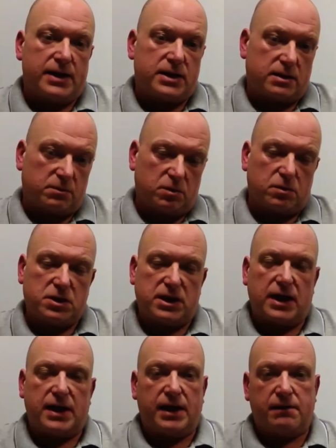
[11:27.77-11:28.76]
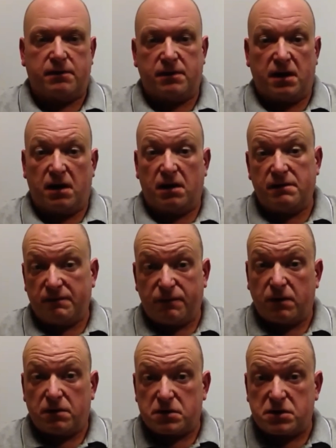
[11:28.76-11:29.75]
and I'm going to say here and now in
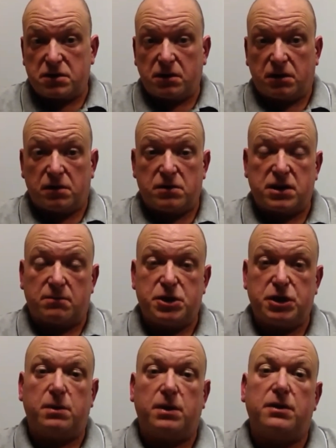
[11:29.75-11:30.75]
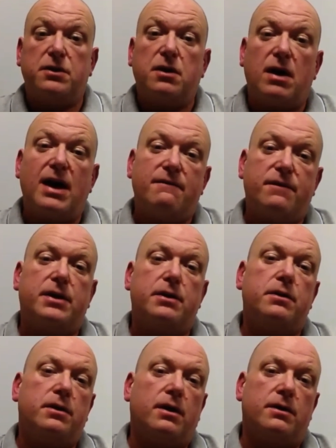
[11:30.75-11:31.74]
Furnace 2 goons, I'm sure that not every
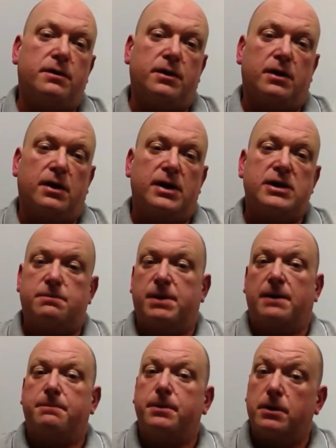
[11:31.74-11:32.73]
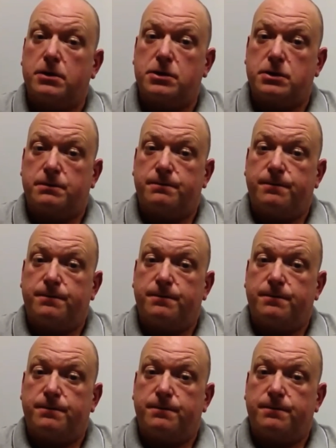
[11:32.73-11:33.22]
goon out there is a bad person.